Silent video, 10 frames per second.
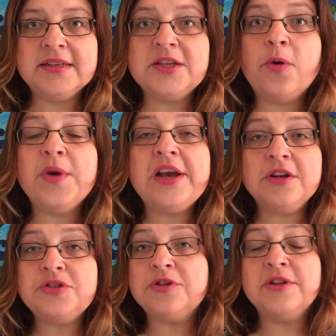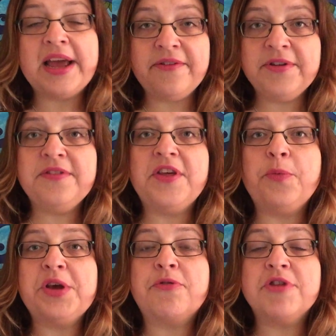So we control
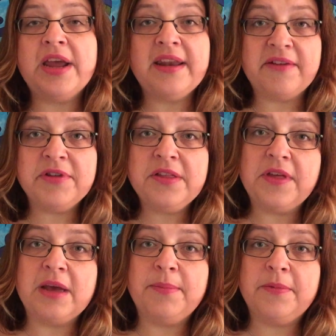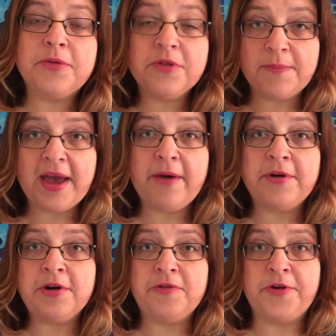everything, we create everything through the
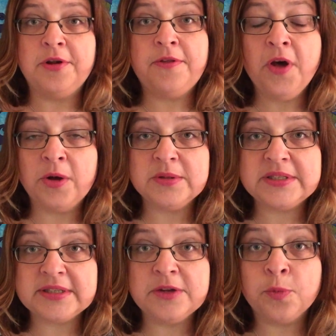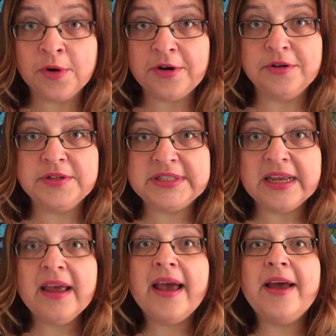power of our thoughts and words.
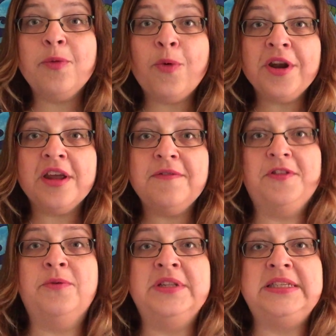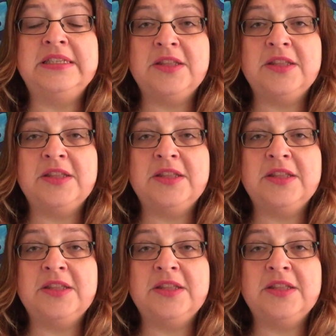And what influences